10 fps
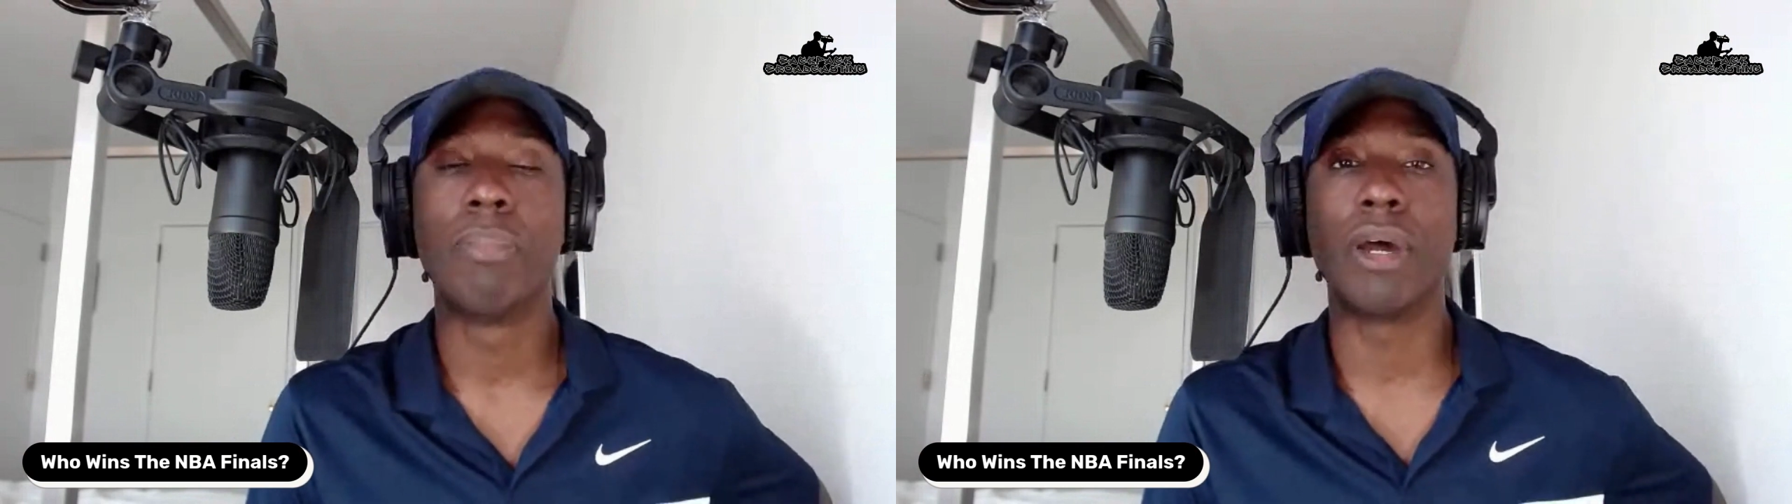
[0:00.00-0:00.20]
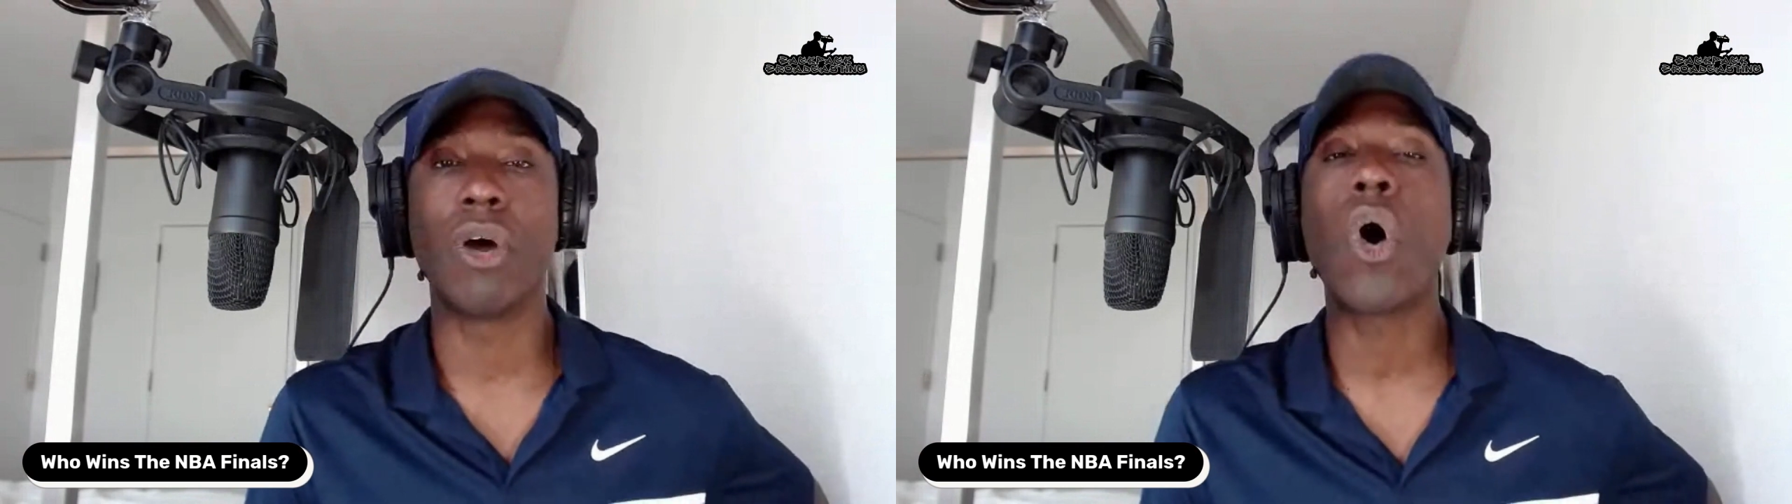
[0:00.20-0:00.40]

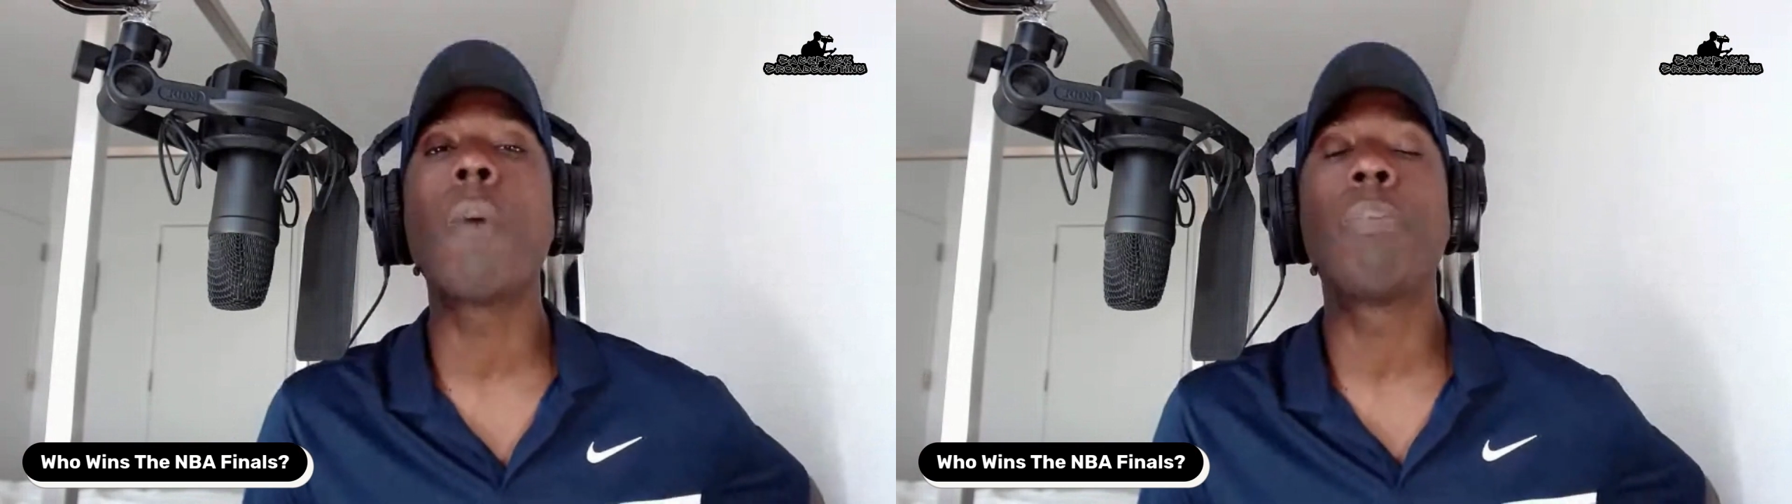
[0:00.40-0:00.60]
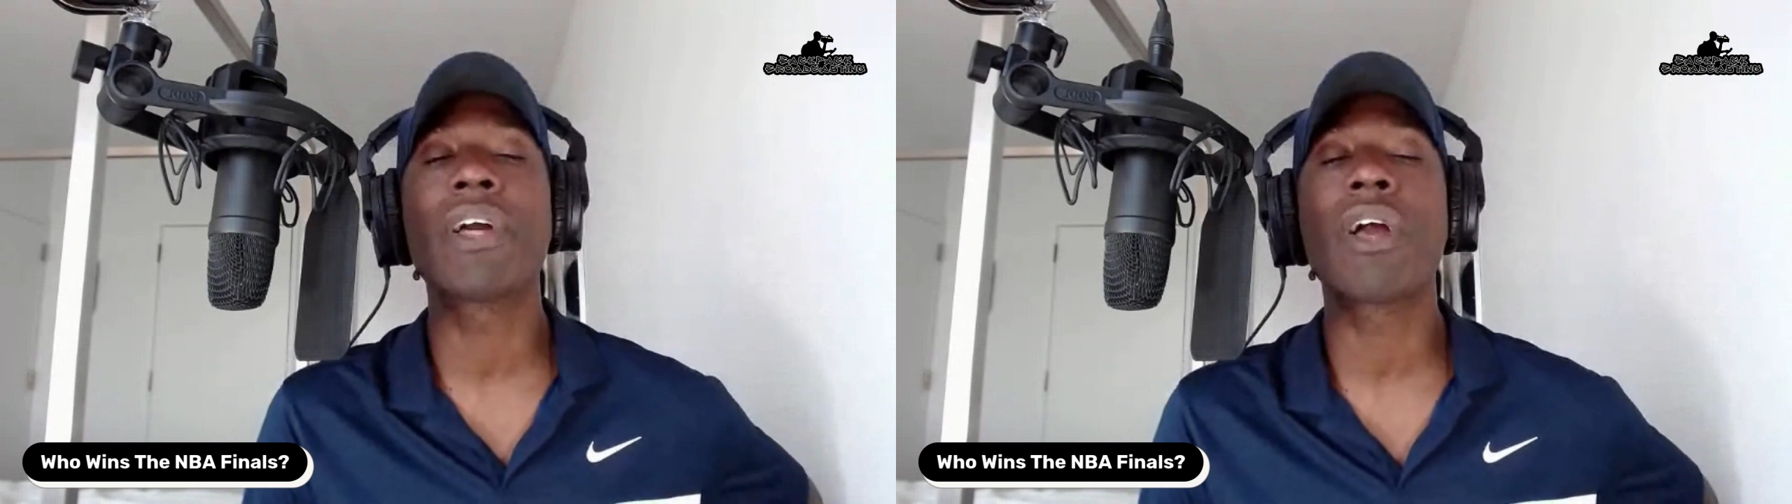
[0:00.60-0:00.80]
But
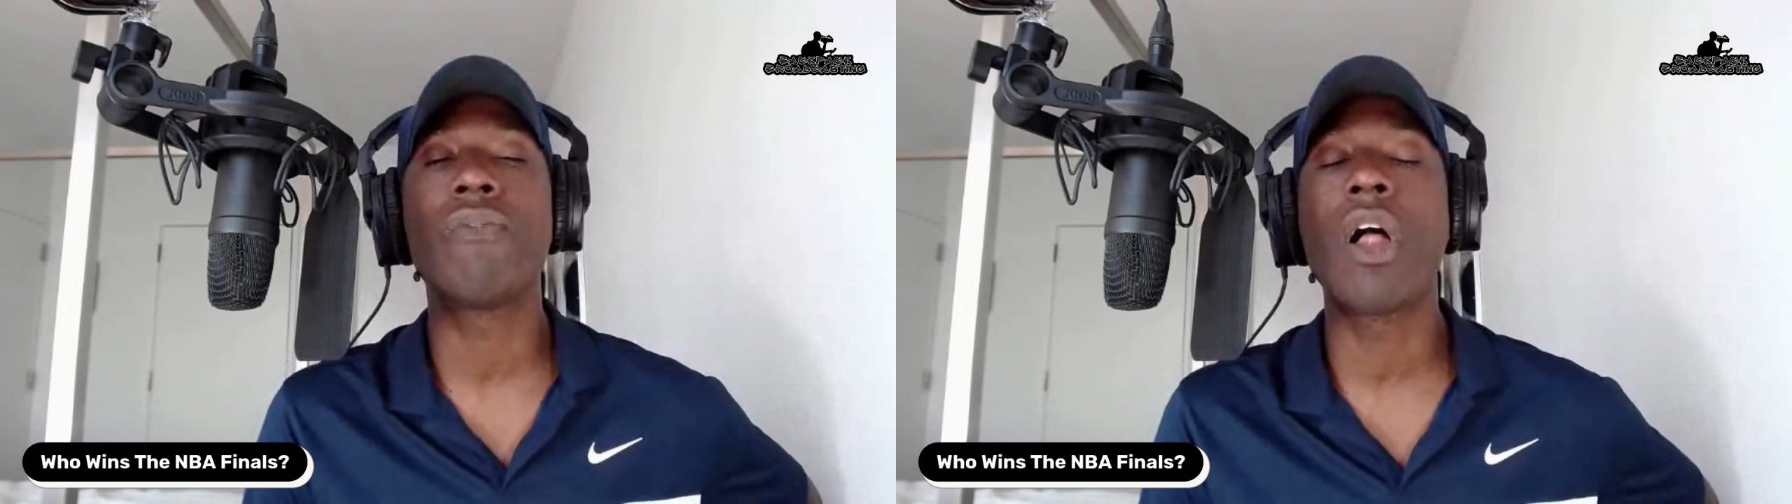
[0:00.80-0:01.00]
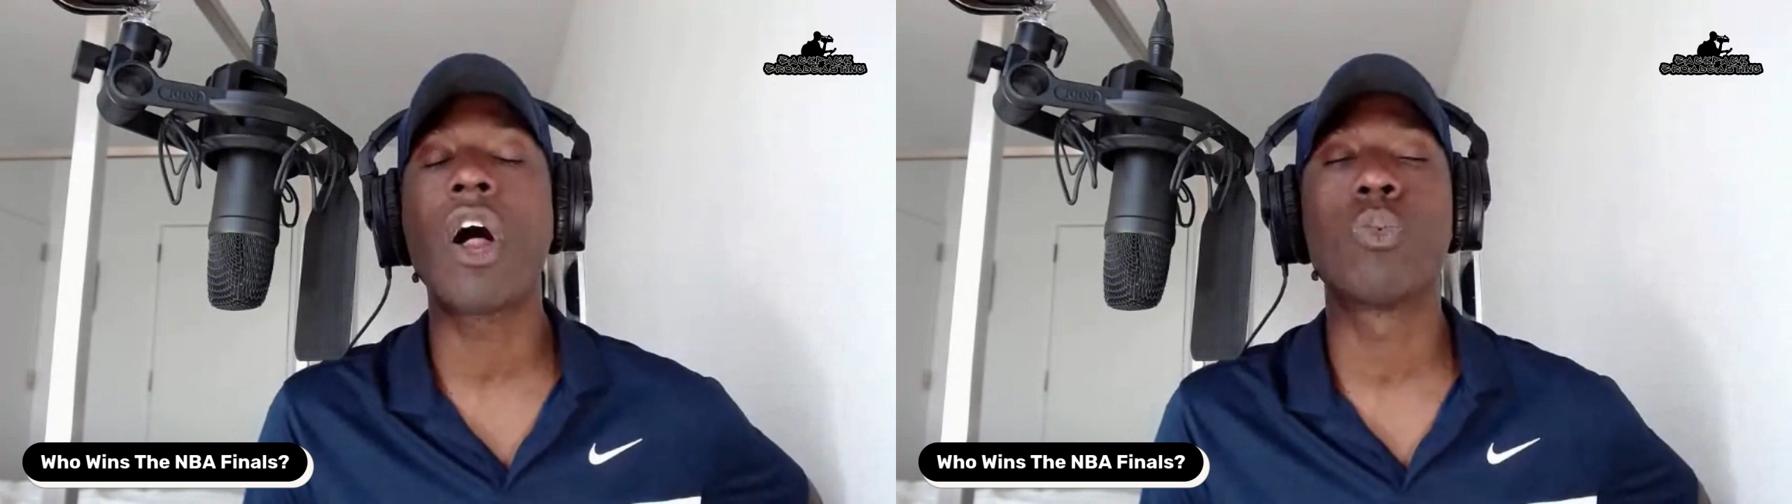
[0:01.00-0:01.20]
all
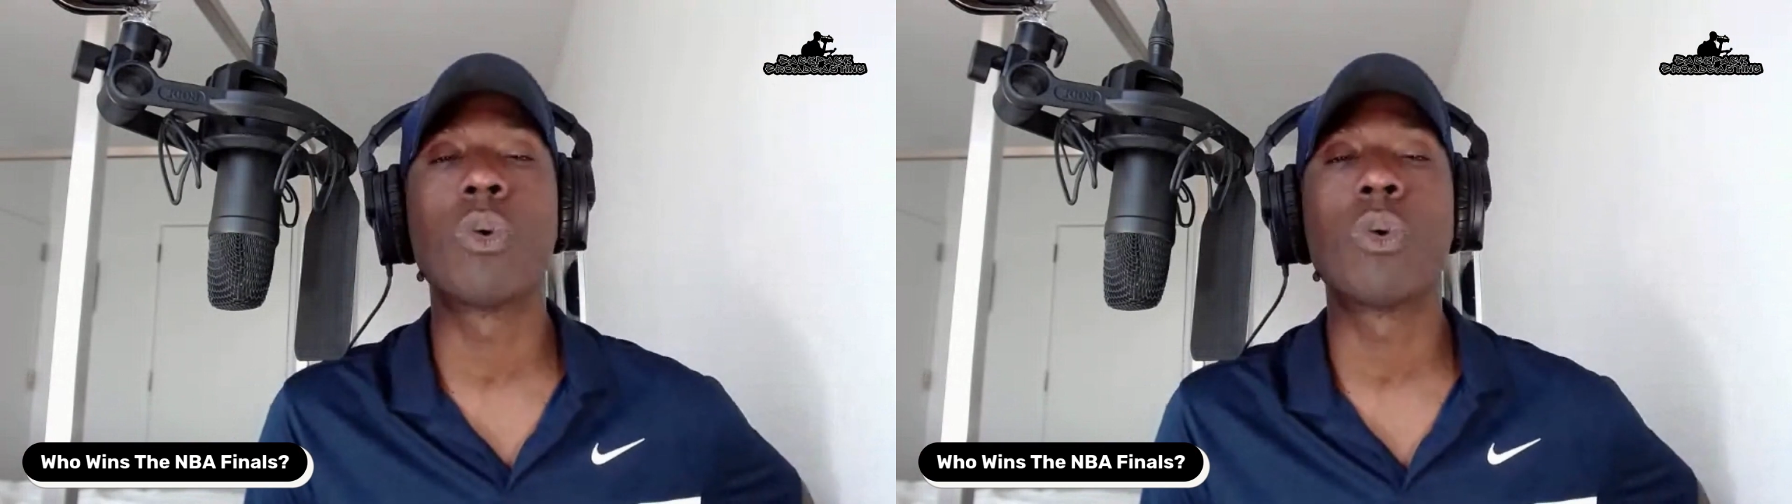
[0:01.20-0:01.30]
playoff longs,